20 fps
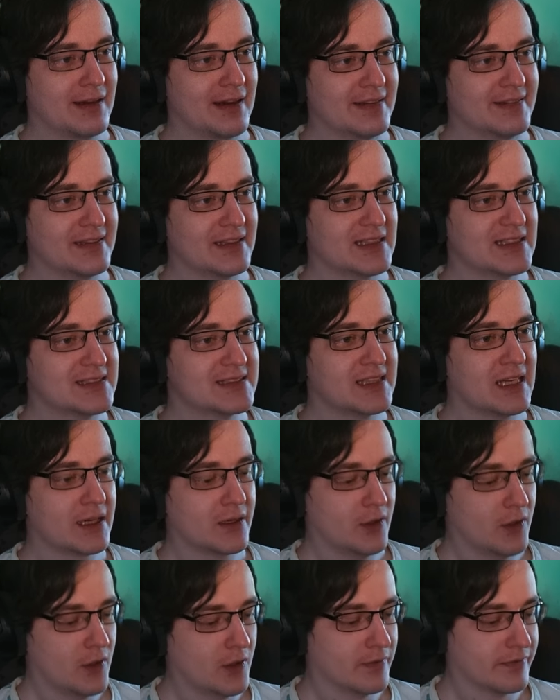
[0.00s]
getting a
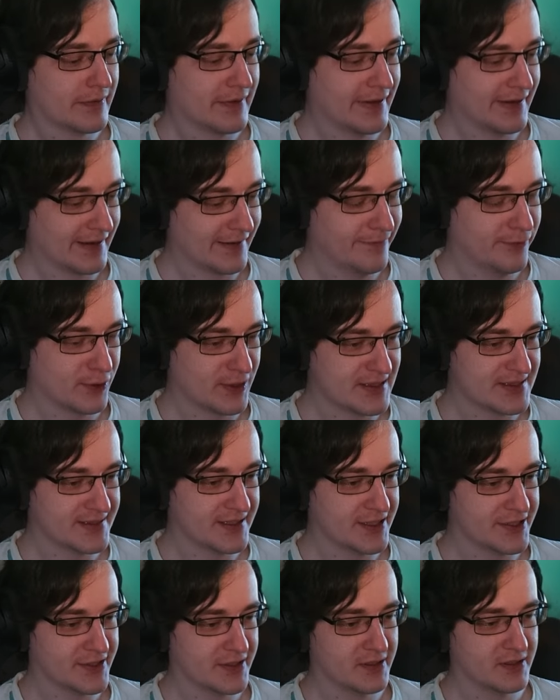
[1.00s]
stack of
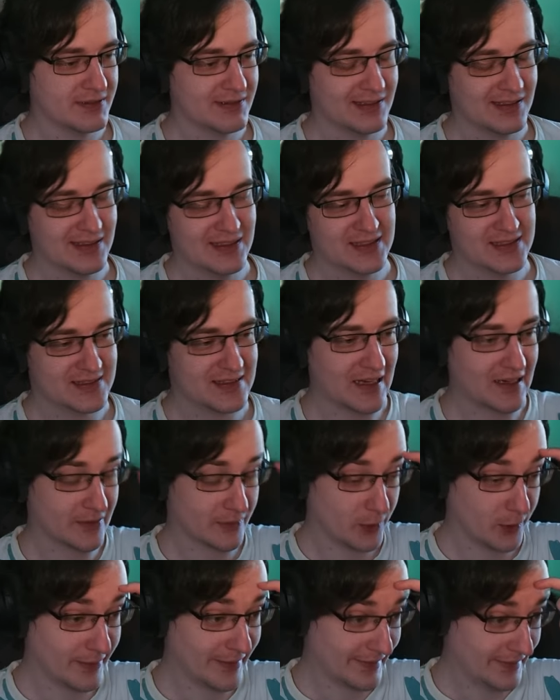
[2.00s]
reforestation. It's
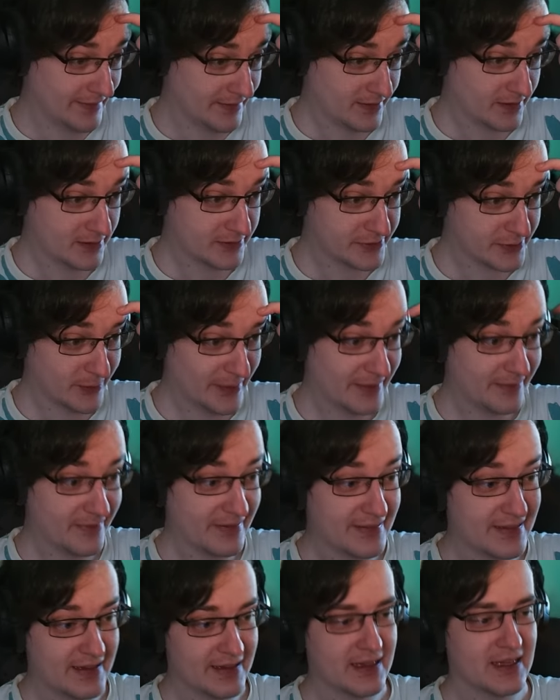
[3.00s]
down over here. So
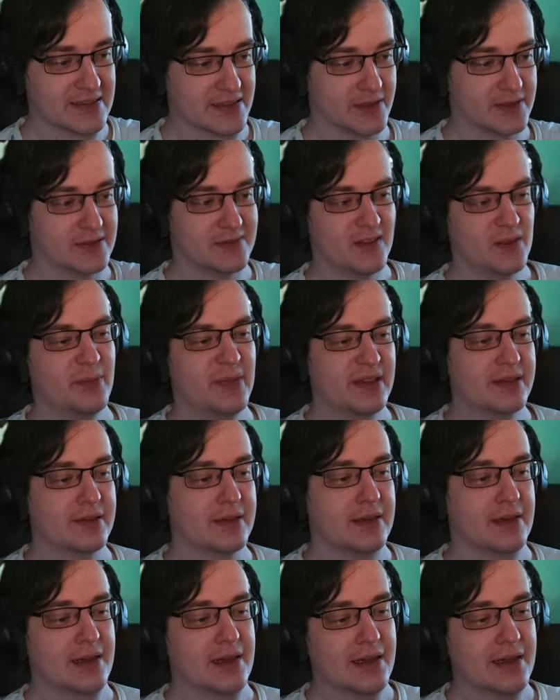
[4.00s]
every 3 casts of
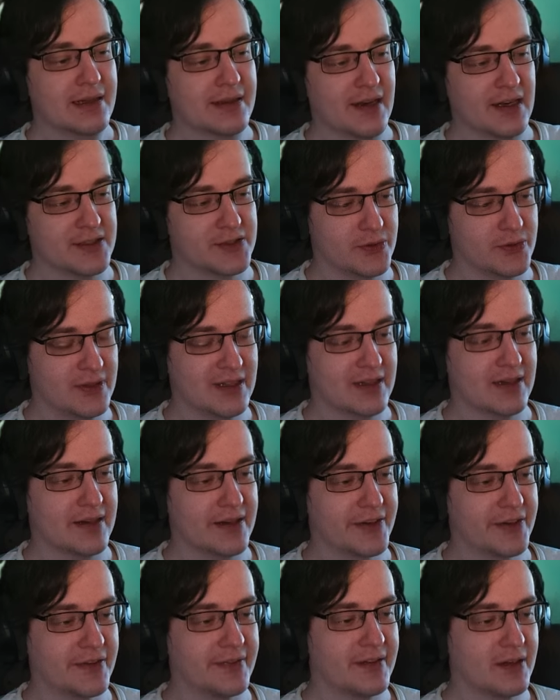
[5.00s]
Swiftment grants you
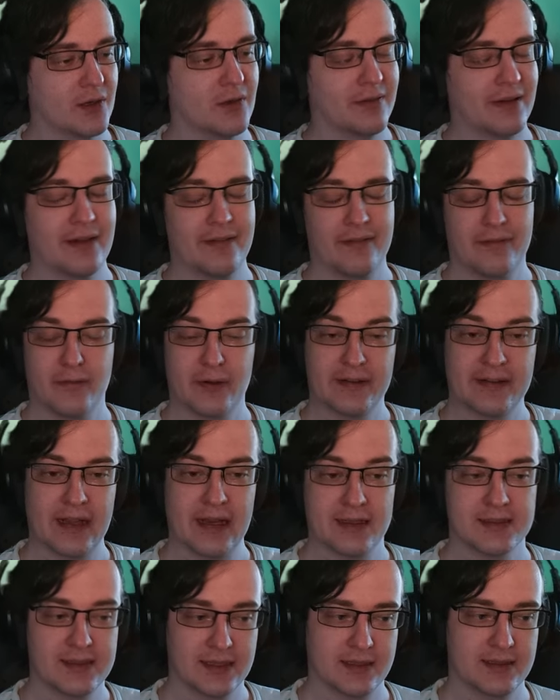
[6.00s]
Incarnation Tree of Life for
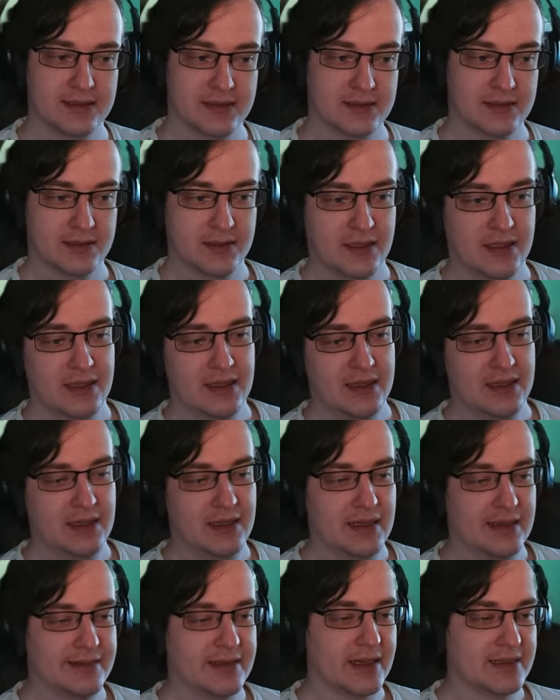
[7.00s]
10 seconds.
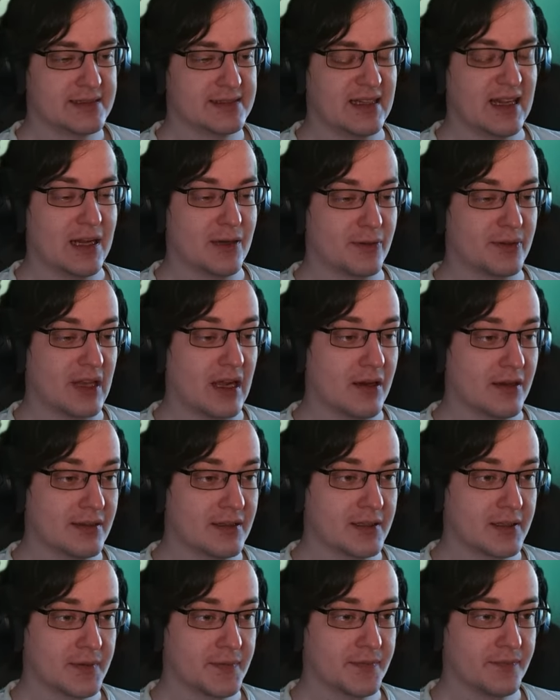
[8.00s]
That's our
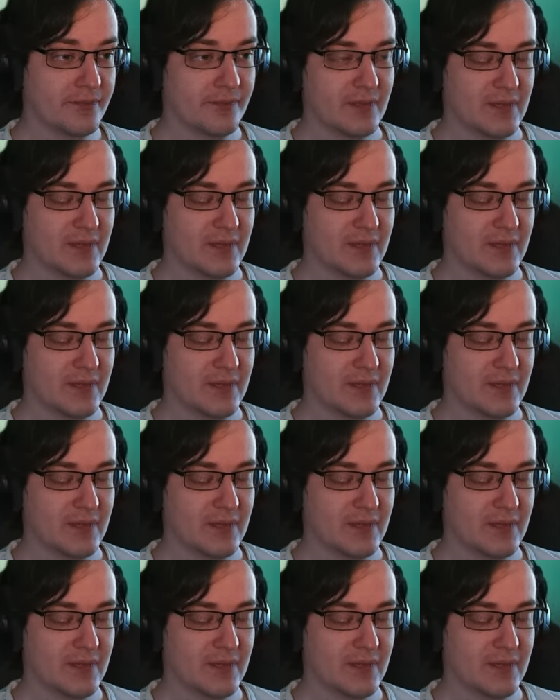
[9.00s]
talent.